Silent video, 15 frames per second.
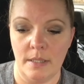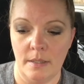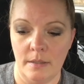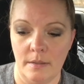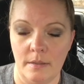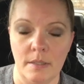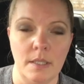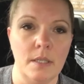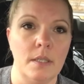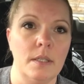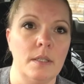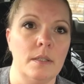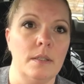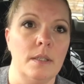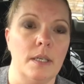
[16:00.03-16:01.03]
and
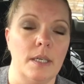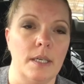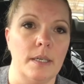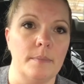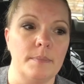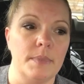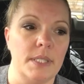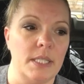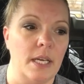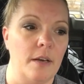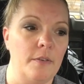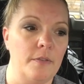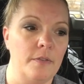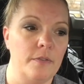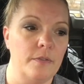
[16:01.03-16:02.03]
um,
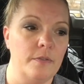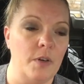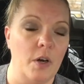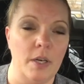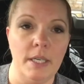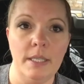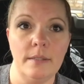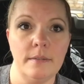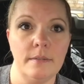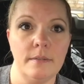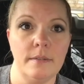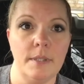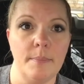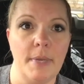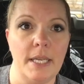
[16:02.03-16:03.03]
stuff on it
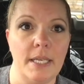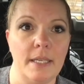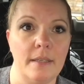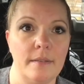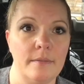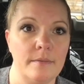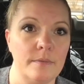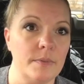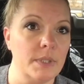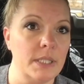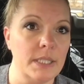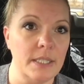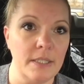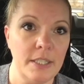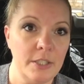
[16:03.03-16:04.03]
to make it
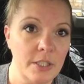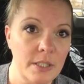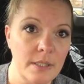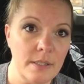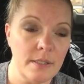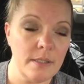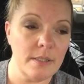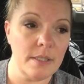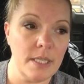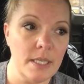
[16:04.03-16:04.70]
really delicious.